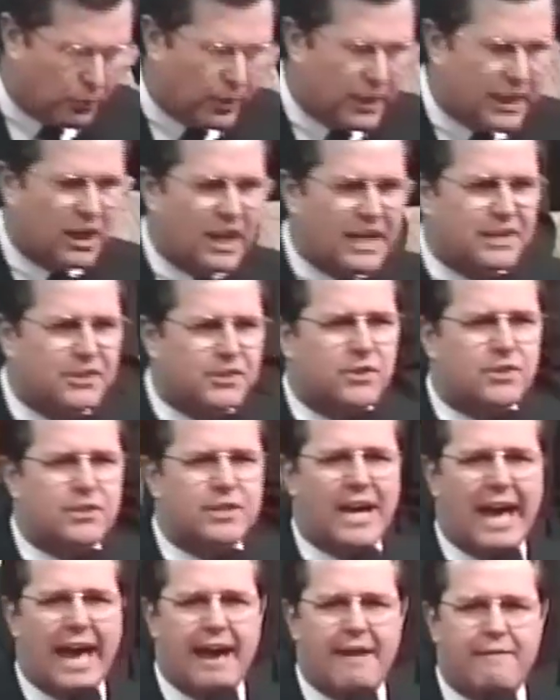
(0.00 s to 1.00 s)
to
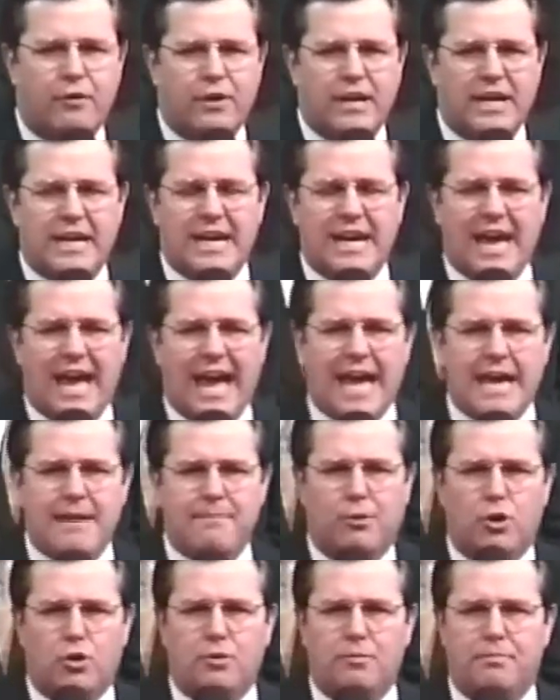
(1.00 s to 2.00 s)
enlist every
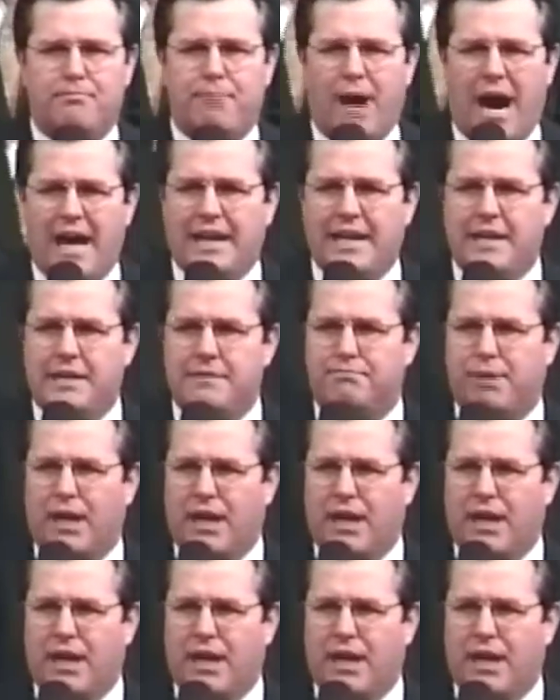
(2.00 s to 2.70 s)
able-bodied